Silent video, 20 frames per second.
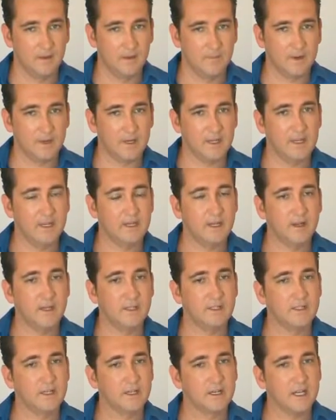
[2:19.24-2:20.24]
But ego
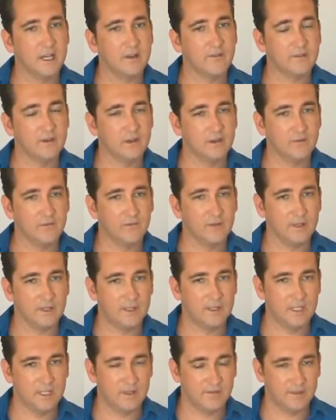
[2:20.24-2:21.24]
is the governor of
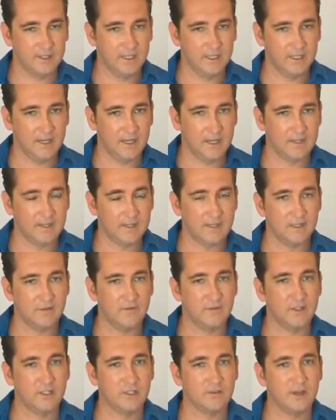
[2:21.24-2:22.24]
relativity and
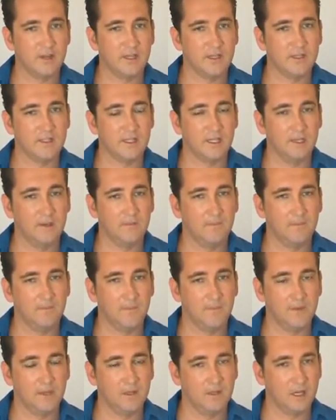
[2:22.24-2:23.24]
individuality,
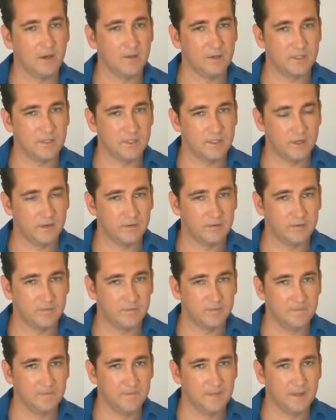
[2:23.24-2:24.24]
the lower
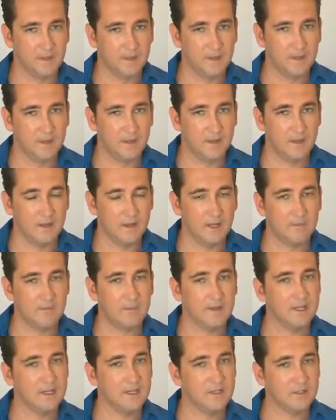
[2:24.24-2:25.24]
self, and
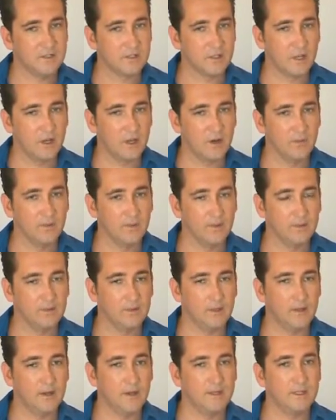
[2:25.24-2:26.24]
being so, we
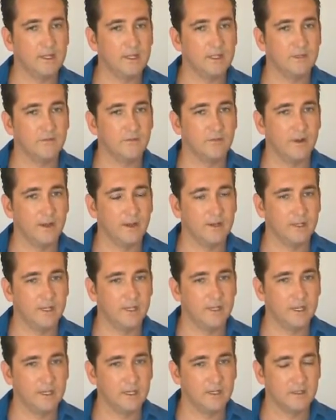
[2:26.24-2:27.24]
rely on it for our
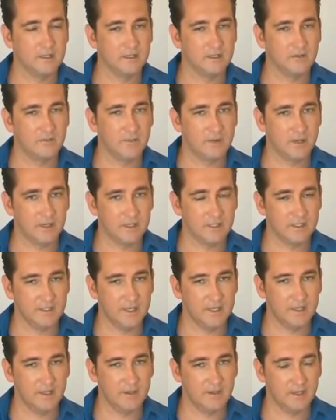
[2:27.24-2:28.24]
uniqueness of
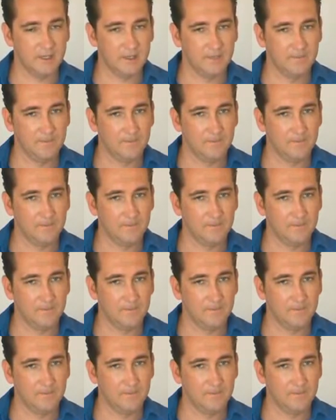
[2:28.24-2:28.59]
personality.